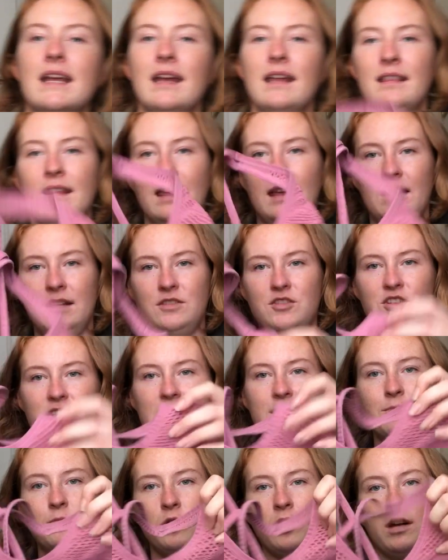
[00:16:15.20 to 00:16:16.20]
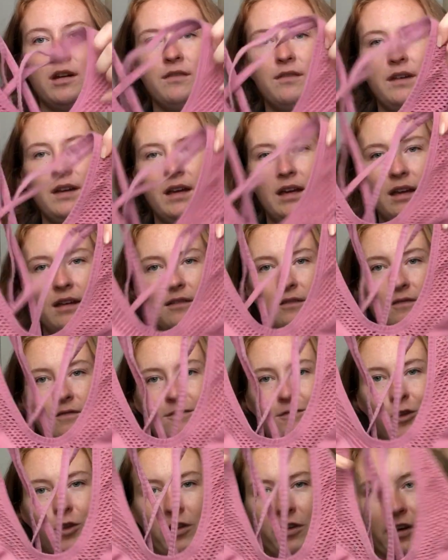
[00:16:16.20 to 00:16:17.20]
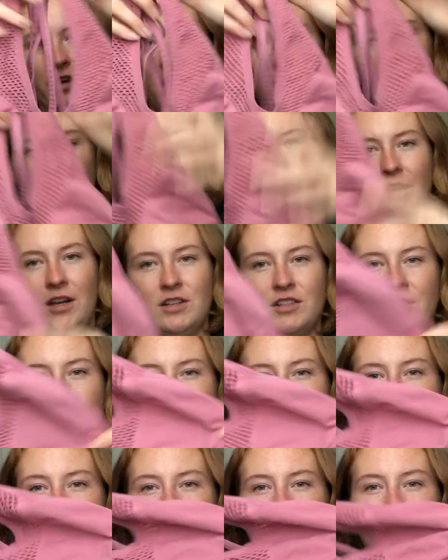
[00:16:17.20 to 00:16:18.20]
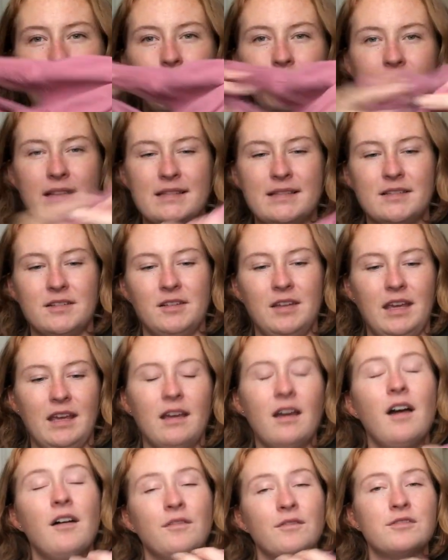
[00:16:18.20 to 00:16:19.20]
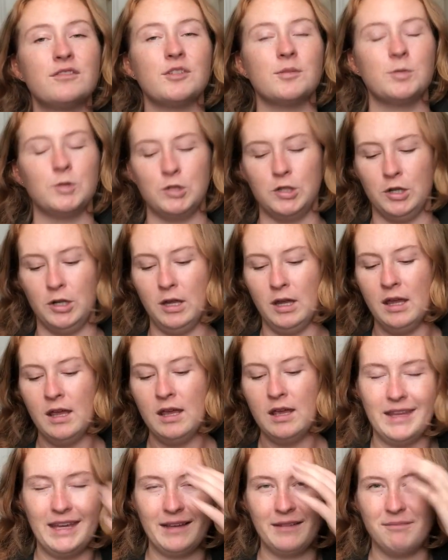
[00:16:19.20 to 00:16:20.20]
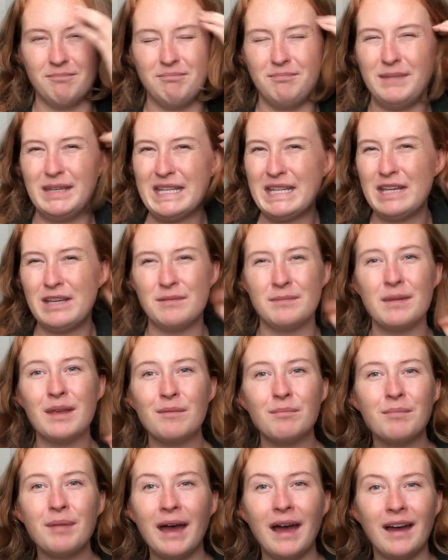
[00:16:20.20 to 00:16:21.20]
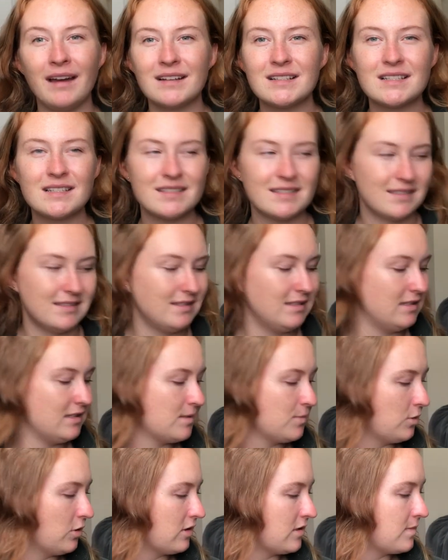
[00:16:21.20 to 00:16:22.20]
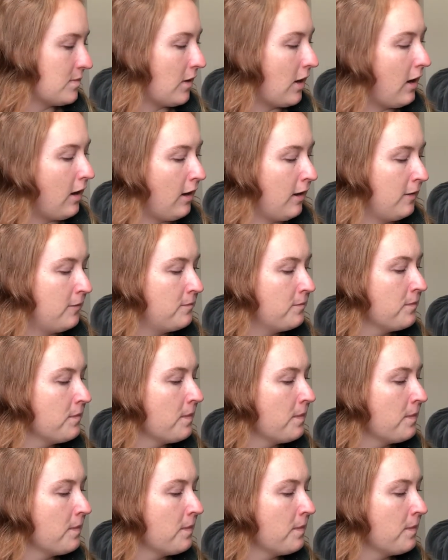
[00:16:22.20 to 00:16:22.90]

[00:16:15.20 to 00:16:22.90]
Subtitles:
day, and then just more of a fuller coverage, still lightweight, still like comfortable, like medium impact sports bra.